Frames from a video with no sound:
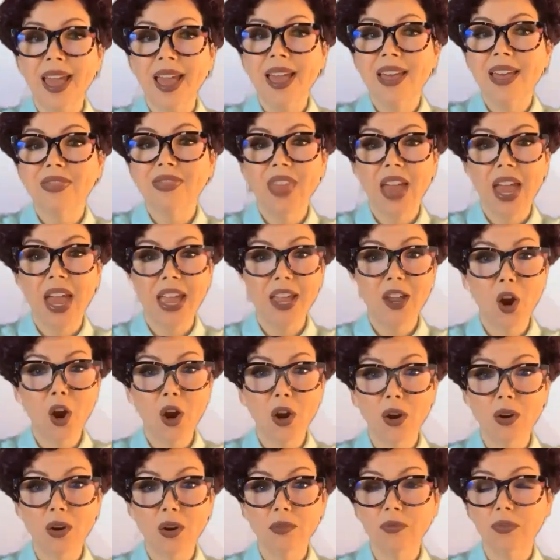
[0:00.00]
They
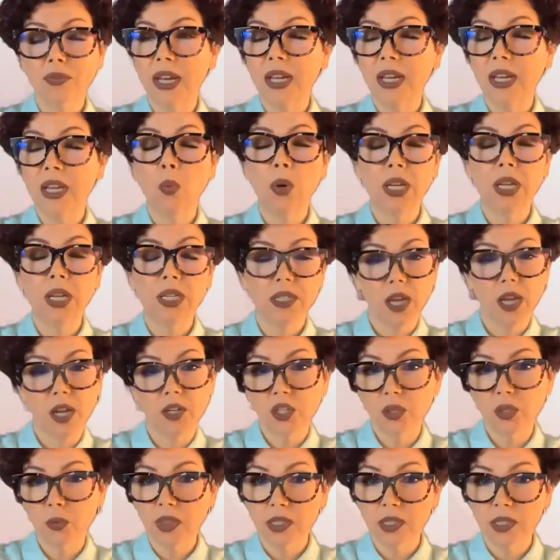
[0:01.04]
didn't want to
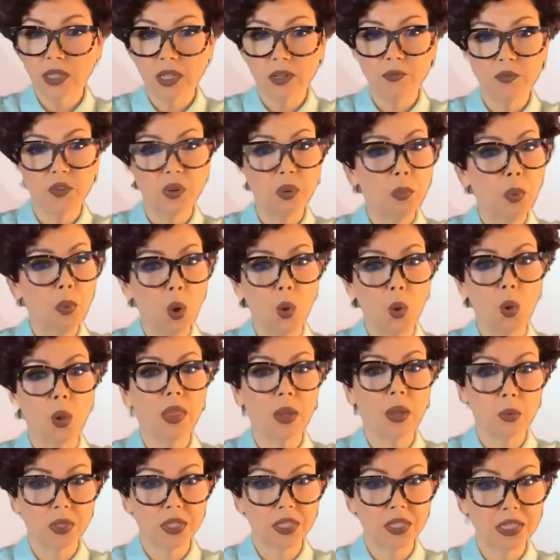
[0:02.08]
touch it with a 10-foot pole. They
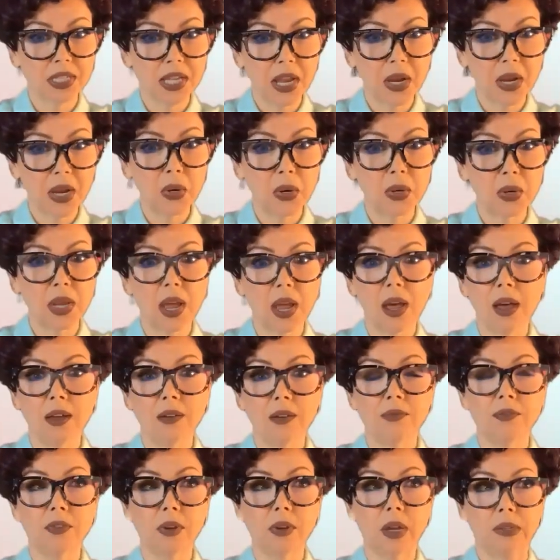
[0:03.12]
were scared
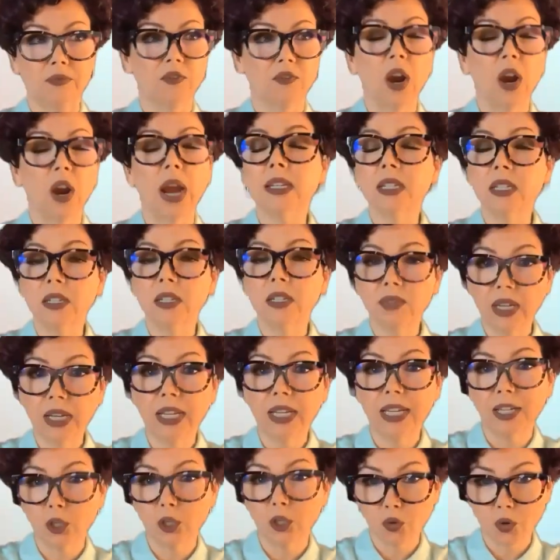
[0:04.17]
of, frightened of
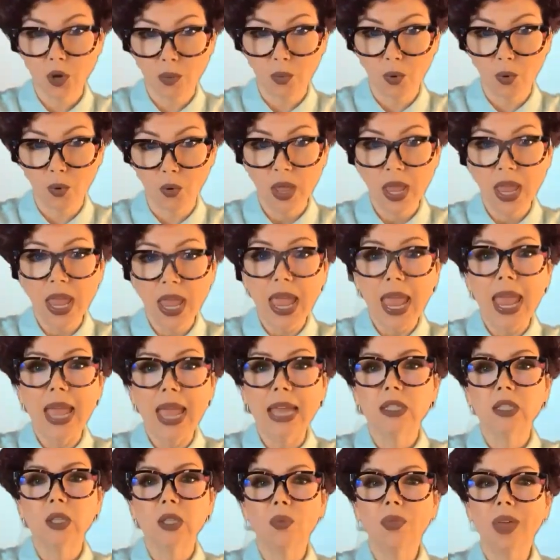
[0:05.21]
getting in trouble.
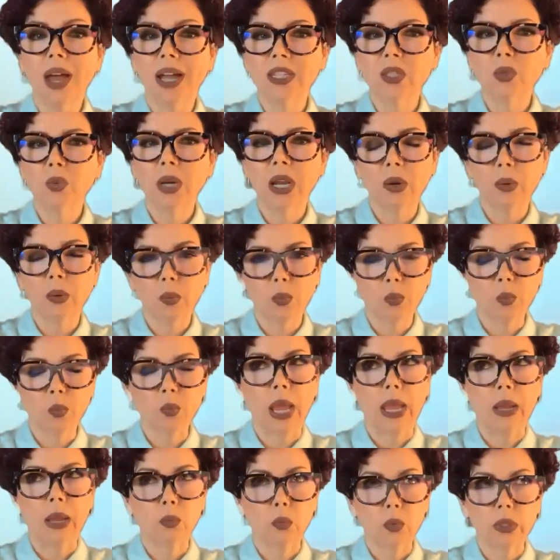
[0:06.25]
And so that's when
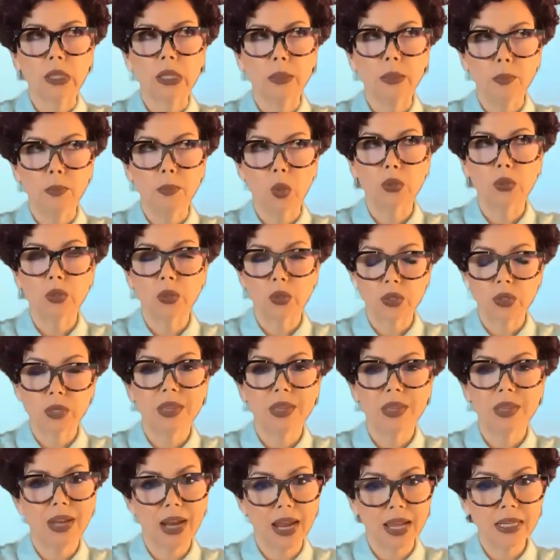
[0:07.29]
it really bolstered to
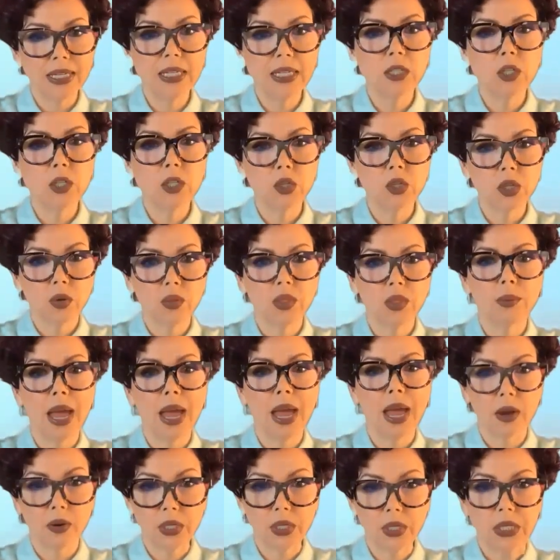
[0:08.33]
me that I need to show them
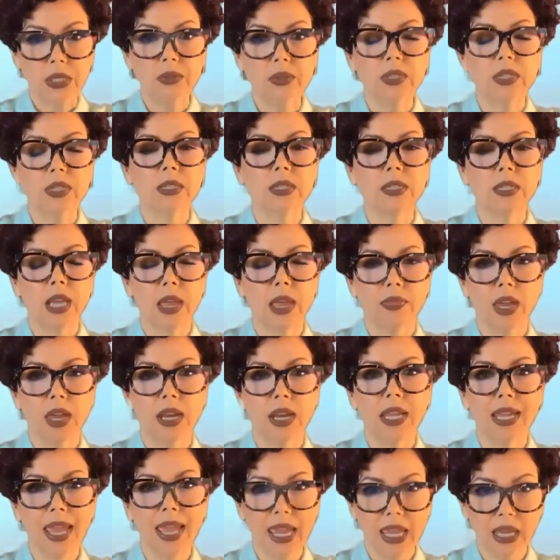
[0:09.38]
how to use this and that
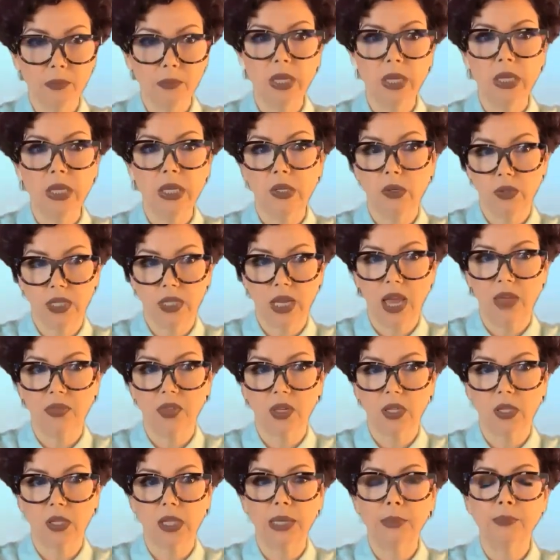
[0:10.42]
it can be used
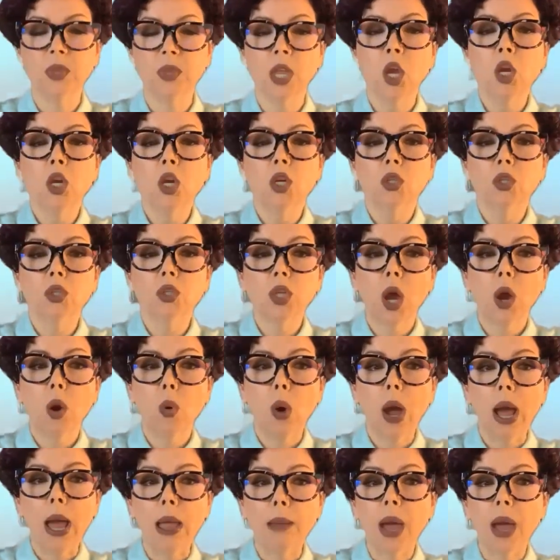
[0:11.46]
ethically.
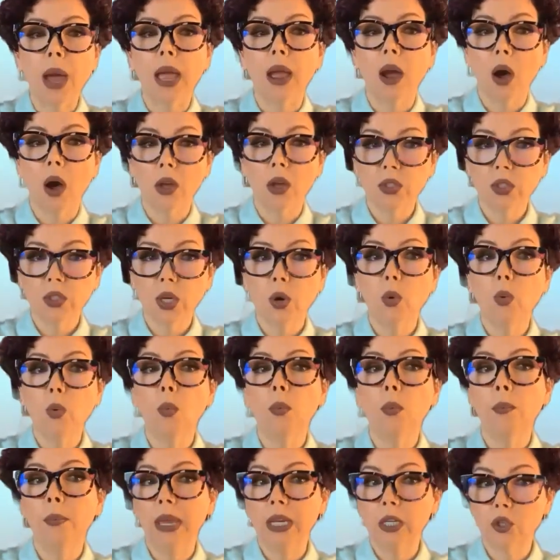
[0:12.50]
So I also
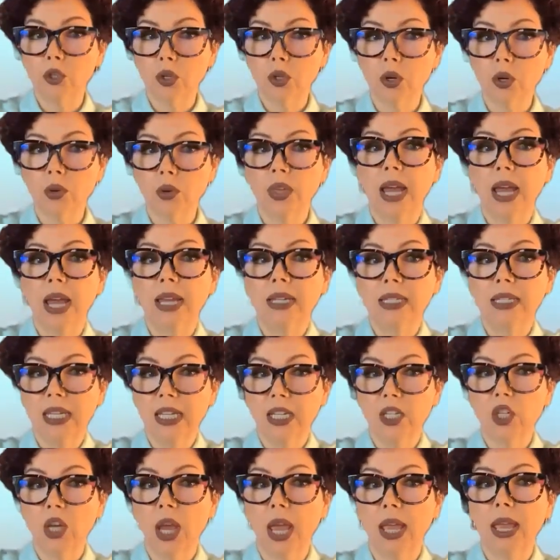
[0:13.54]
made sure that I
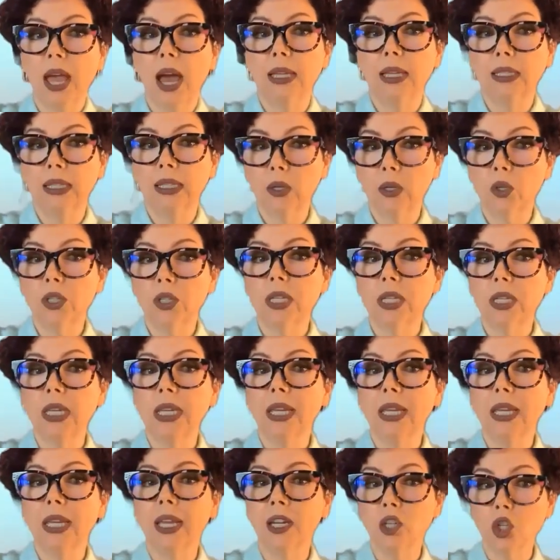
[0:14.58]
teach AI literacy
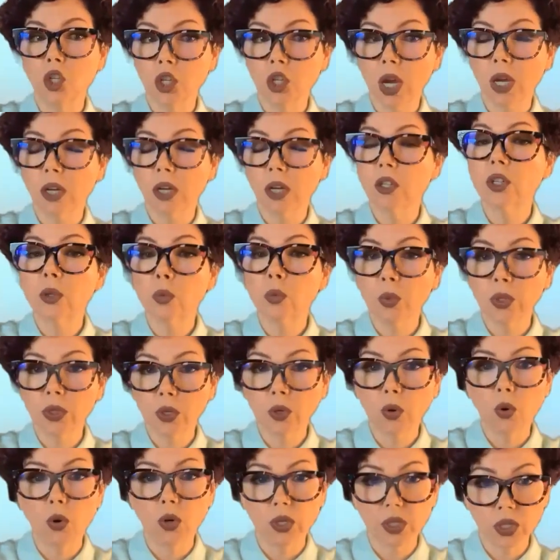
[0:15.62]
in conjunction with the
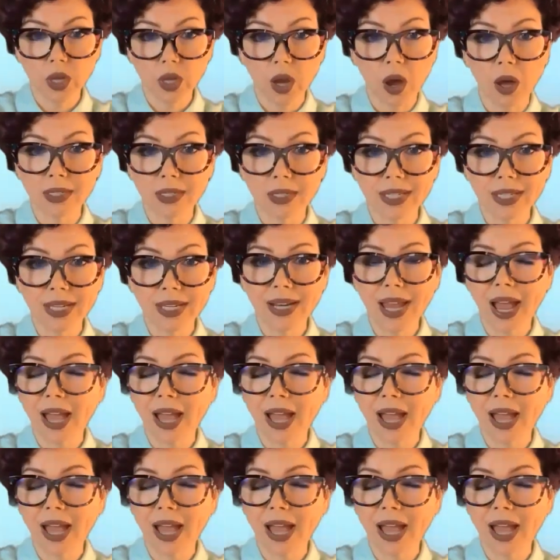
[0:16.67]
course content.